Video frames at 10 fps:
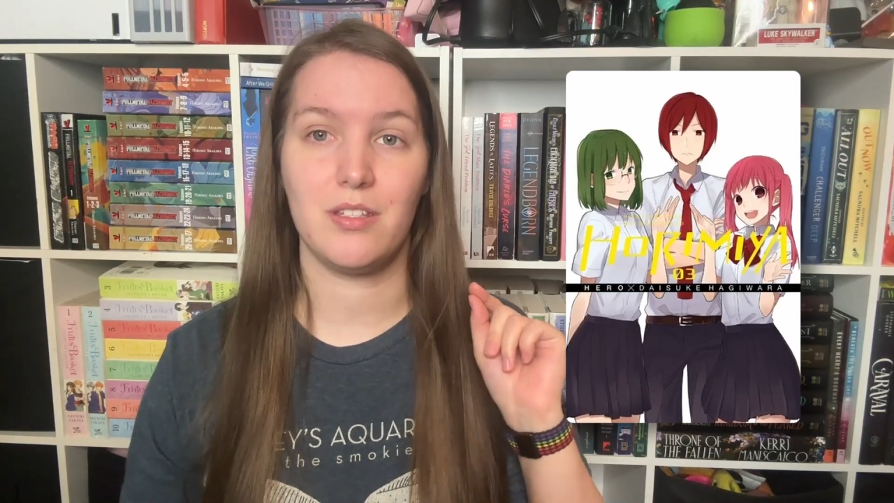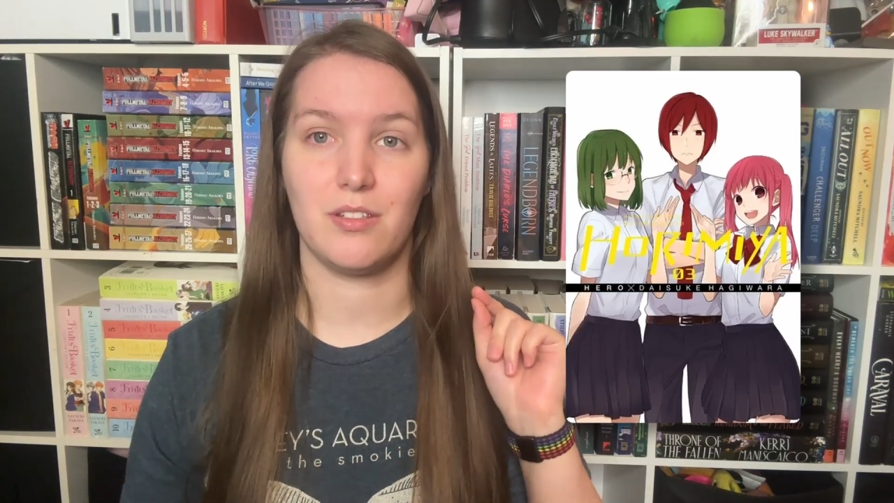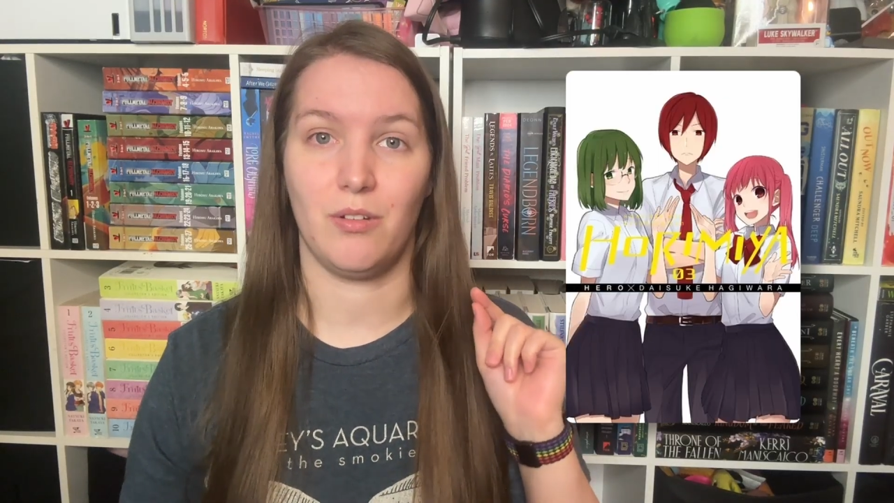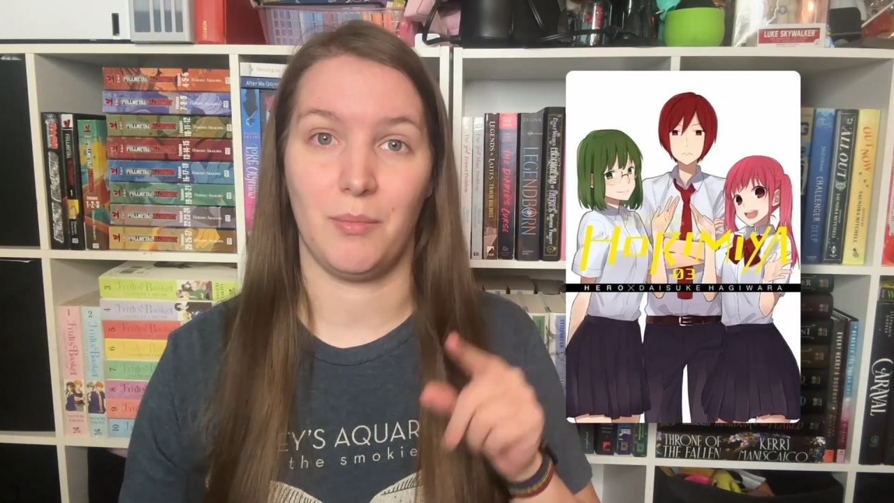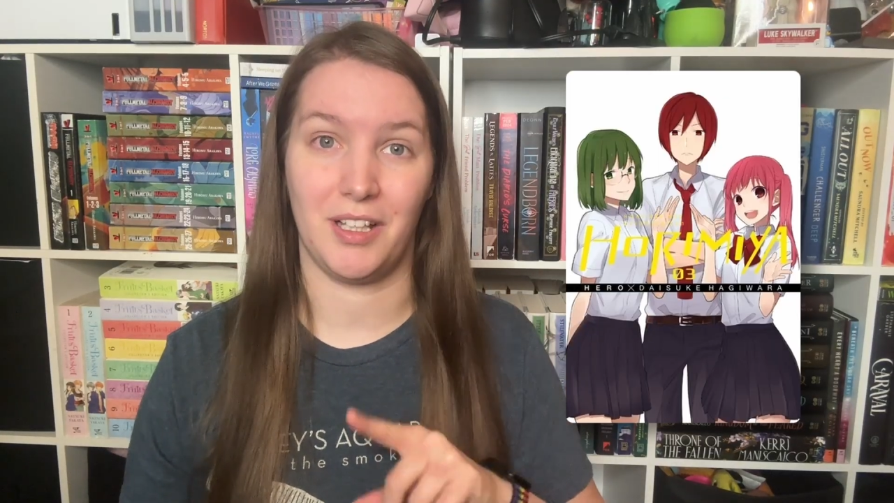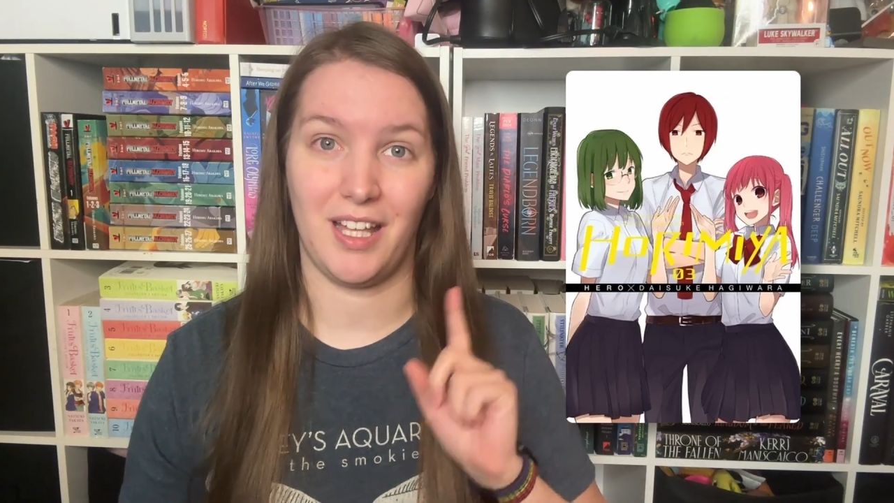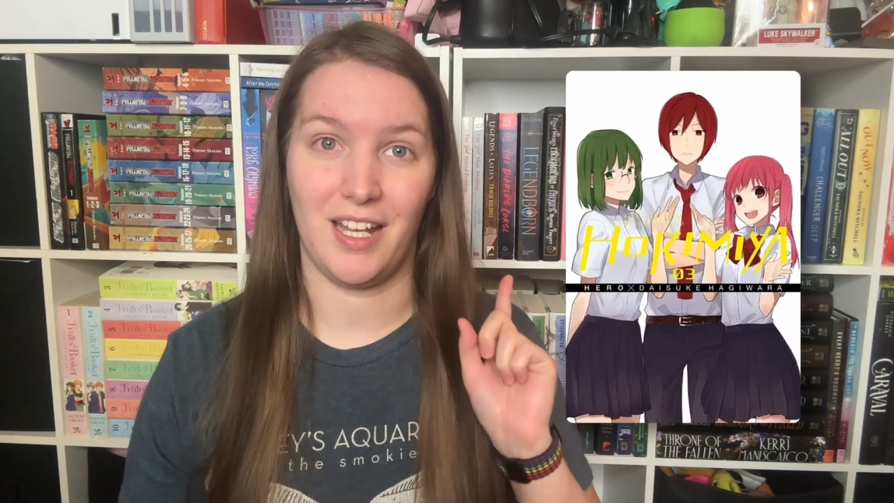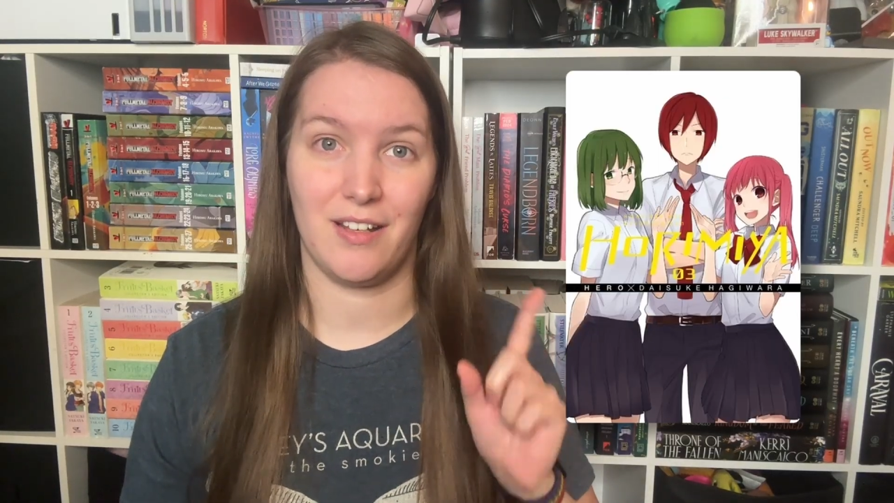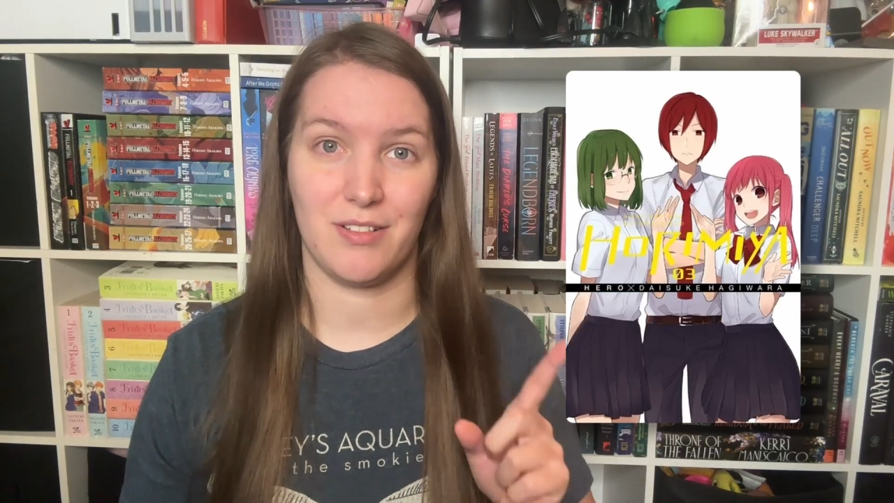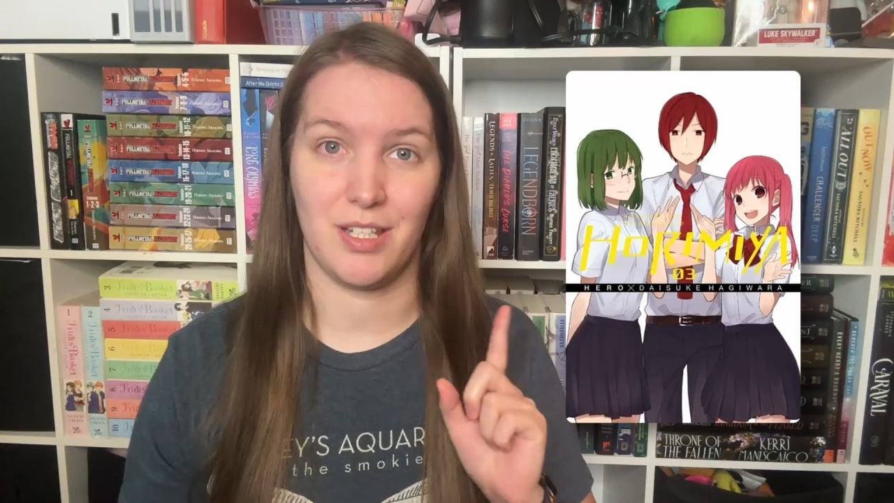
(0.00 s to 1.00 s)
so I'm glad
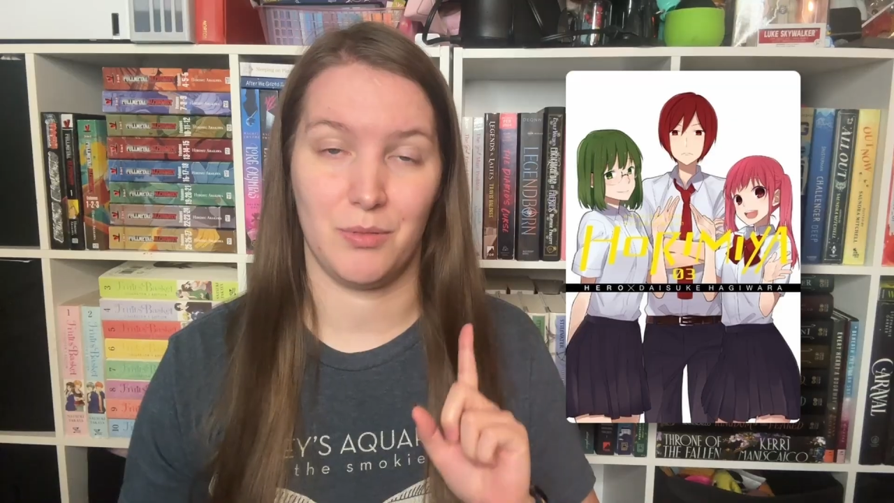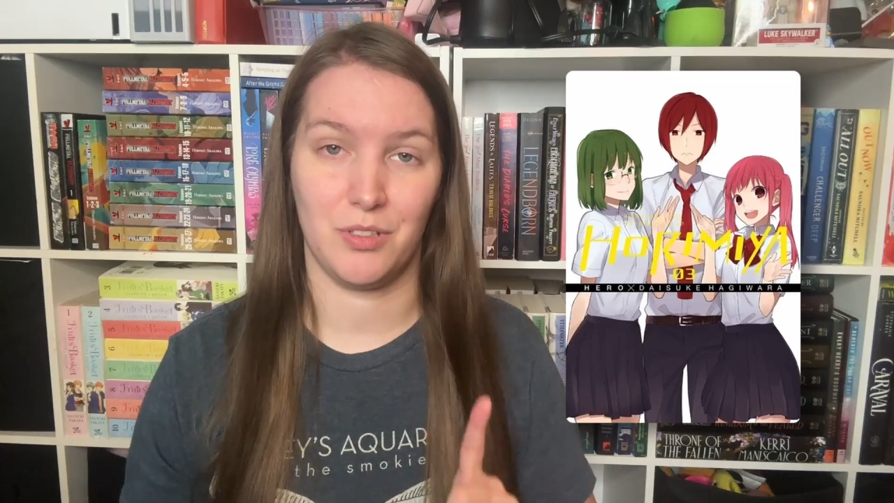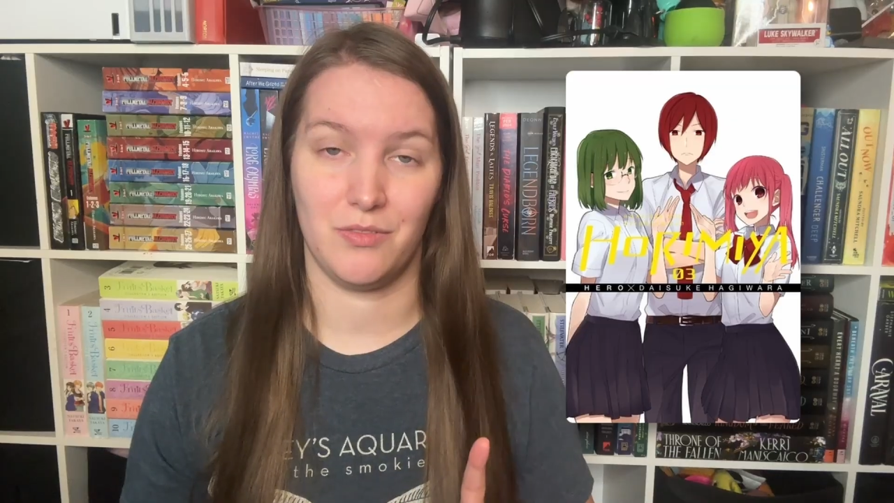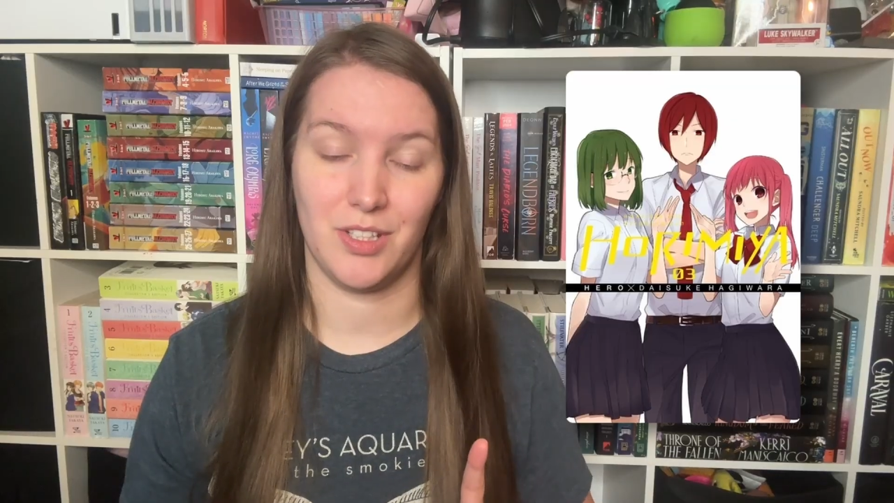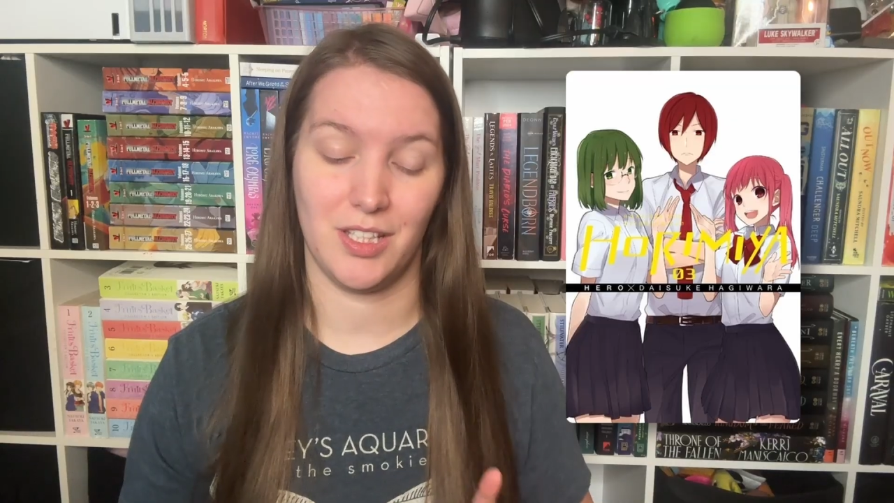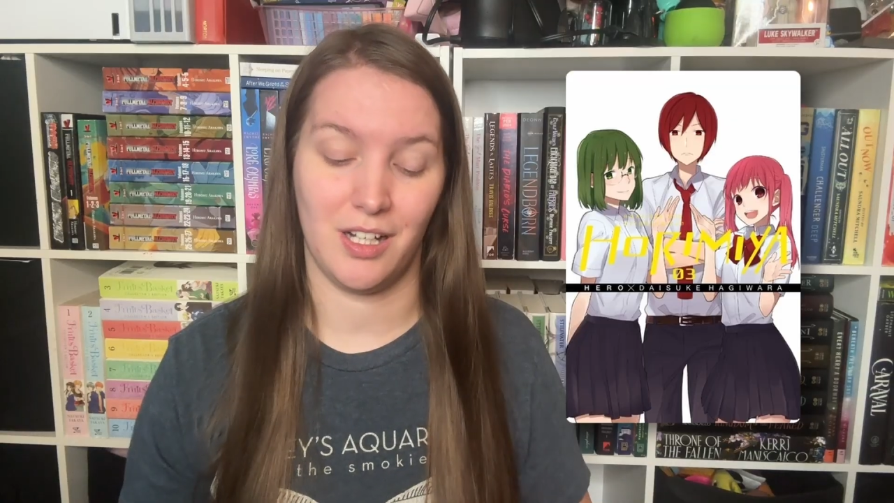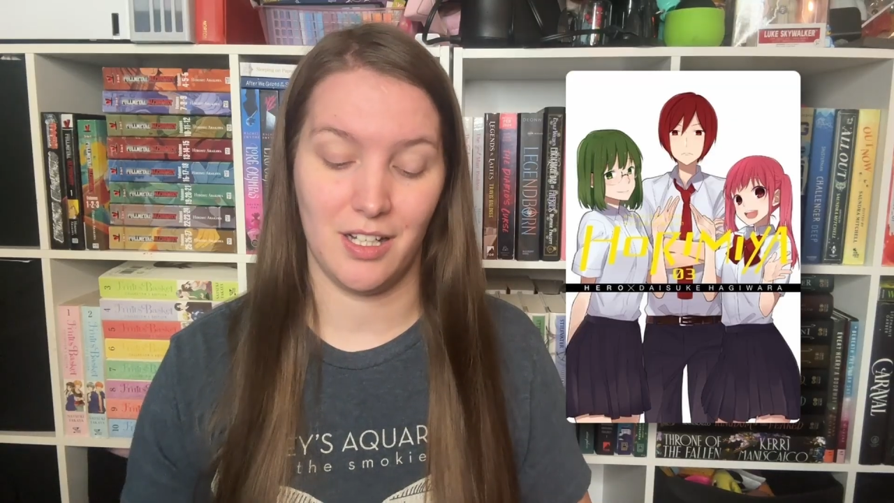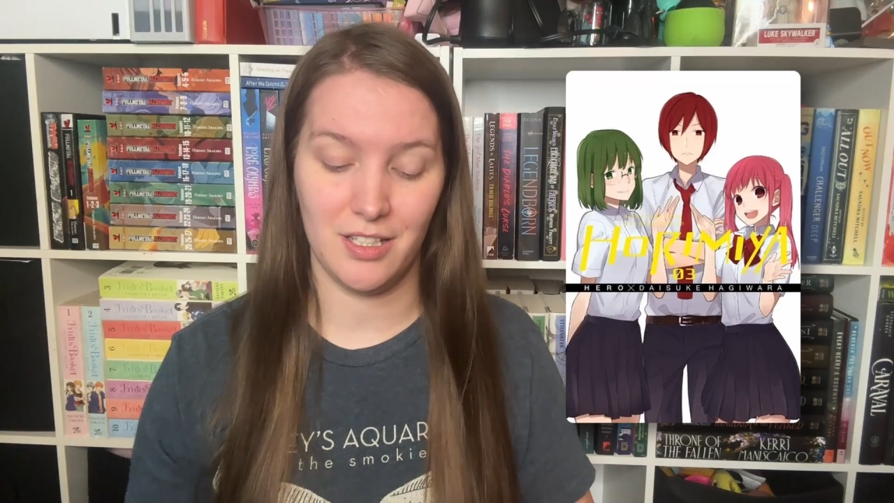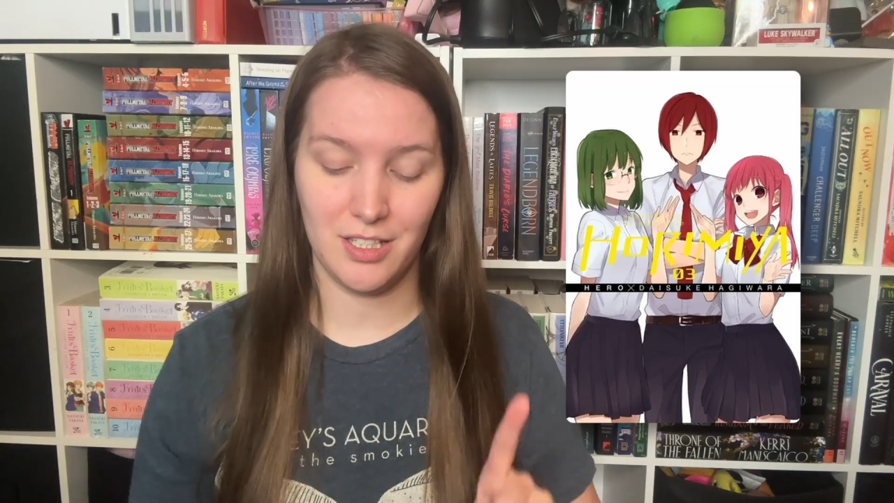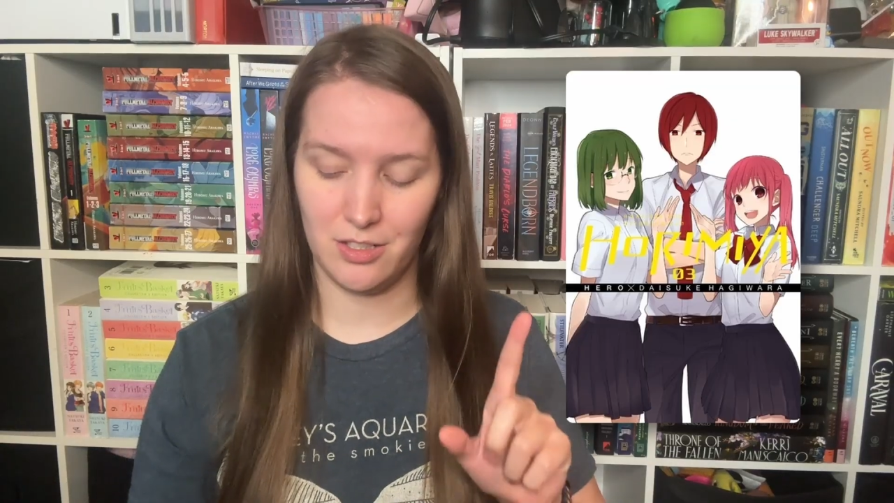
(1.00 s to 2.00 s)
I was able to fit it
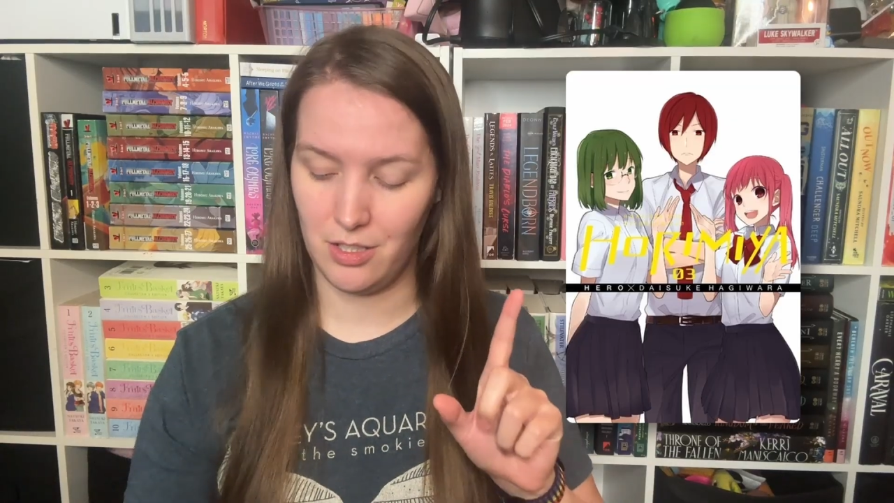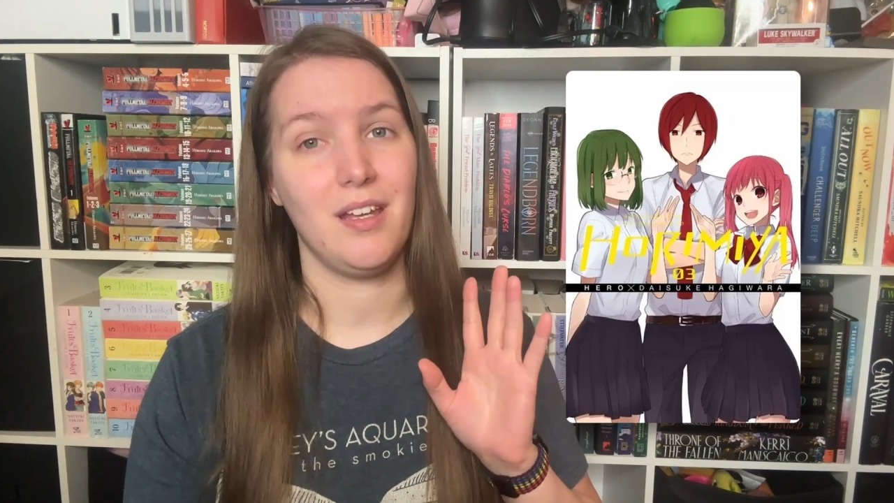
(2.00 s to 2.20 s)
on here,